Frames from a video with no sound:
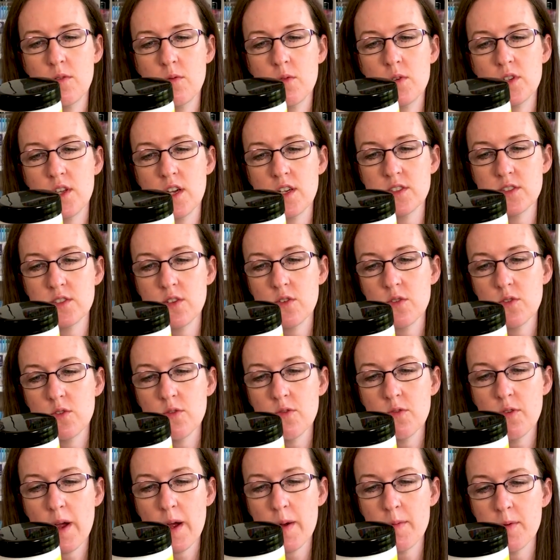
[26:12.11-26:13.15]
Will not soak through
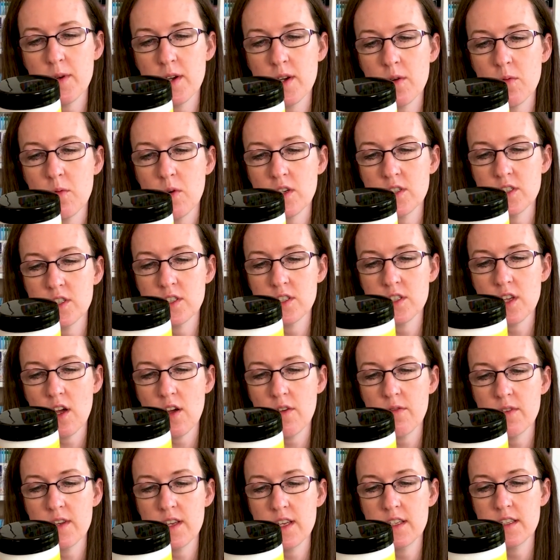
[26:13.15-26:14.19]
fabric, washes off
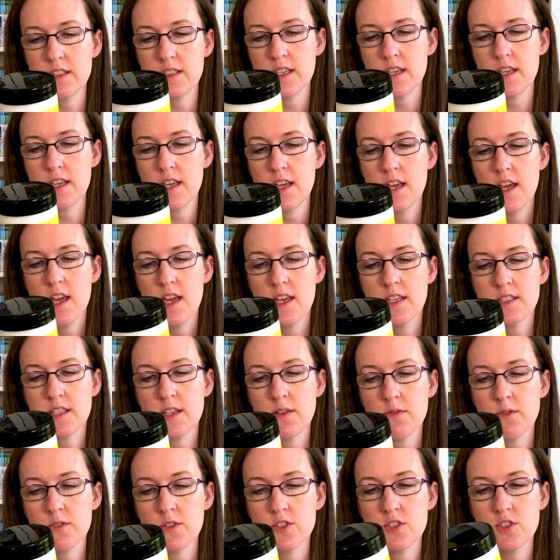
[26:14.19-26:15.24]
easy,
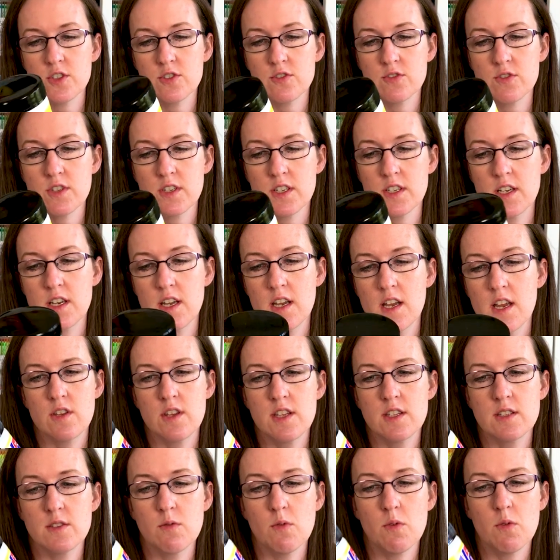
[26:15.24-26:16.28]
safe for children,
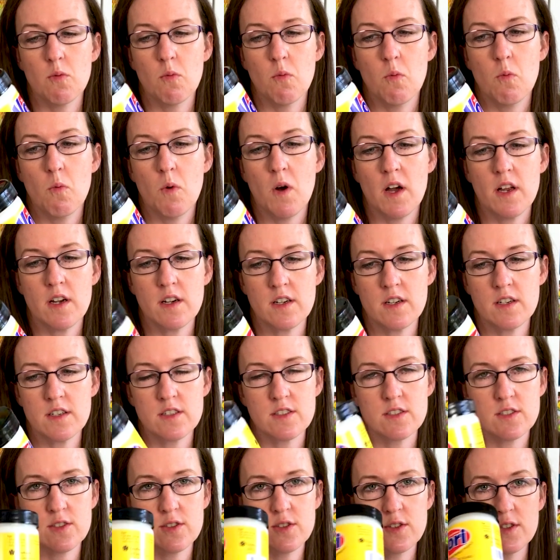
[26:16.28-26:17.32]
thins with water.
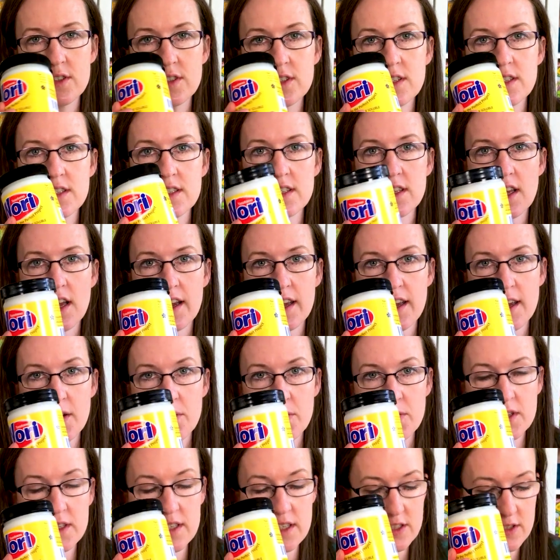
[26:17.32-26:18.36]
So this is, I can't
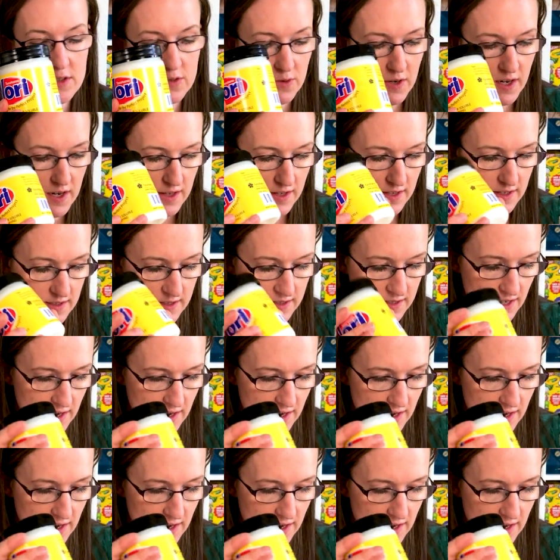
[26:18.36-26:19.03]
wait to try this.